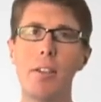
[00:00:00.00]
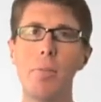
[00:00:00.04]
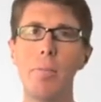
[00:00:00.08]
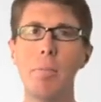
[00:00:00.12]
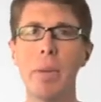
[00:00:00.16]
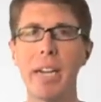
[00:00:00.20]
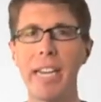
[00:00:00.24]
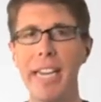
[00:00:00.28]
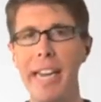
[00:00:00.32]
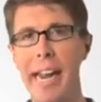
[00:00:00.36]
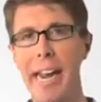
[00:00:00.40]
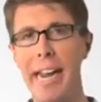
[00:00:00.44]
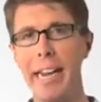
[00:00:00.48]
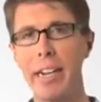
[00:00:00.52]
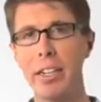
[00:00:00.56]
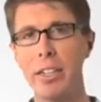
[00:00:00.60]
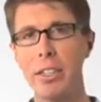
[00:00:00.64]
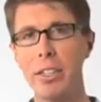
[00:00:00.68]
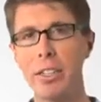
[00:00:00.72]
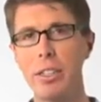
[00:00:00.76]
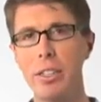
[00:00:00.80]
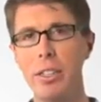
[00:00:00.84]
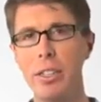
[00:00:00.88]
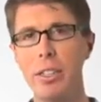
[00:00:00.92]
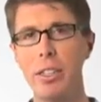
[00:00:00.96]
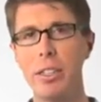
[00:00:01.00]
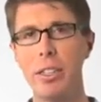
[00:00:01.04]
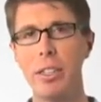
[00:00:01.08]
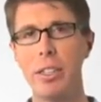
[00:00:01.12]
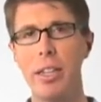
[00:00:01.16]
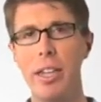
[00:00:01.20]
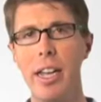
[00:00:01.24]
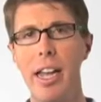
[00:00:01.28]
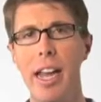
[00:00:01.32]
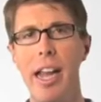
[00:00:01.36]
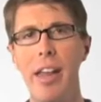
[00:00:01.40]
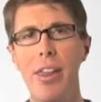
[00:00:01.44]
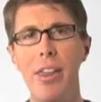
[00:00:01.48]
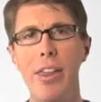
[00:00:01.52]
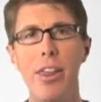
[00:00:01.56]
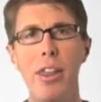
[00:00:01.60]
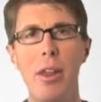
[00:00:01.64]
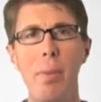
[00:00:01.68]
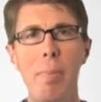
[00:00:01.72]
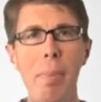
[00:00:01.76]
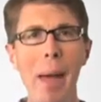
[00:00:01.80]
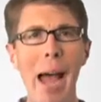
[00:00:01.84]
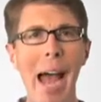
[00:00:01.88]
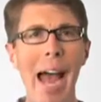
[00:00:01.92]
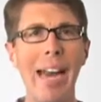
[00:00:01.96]
mechanical, and
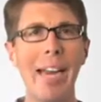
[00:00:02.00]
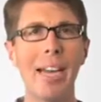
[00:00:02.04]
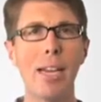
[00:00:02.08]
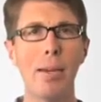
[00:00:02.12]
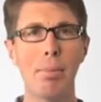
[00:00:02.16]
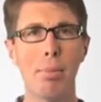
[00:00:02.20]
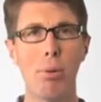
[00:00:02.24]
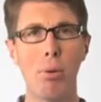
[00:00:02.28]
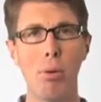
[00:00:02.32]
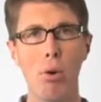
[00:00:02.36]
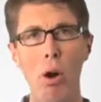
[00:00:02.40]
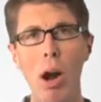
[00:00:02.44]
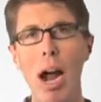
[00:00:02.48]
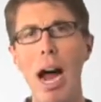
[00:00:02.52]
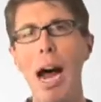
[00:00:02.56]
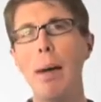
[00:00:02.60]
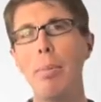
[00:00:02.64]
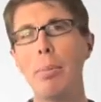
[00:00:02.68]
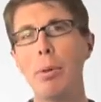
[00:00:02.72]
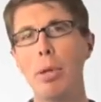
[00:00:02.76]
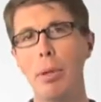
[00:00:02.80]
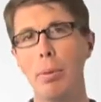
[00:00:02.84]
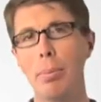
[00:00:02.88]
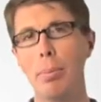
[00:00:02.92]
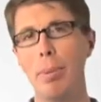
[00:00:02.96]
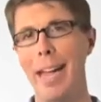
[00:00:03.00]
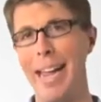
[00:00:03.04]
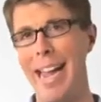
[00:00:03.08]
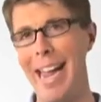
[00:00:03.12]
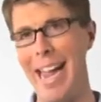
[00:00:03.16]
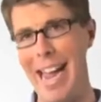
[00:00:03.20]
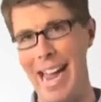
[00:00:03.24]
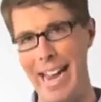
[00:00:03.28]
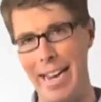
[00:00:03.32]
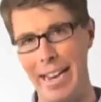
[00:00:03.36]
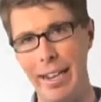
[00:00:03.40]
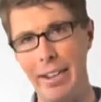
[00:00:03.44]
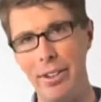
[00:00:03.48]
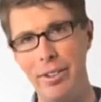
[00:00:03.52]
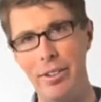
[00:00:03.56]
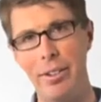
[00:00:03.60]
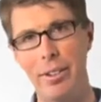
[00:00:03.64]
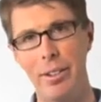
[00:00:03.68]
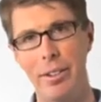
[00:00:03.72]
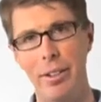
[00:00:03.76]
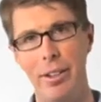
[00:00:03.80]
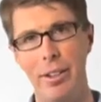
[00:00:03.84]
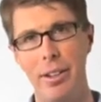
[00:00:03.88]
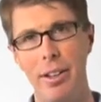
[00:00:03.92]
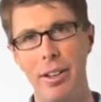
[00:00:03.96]
thematic problem edit.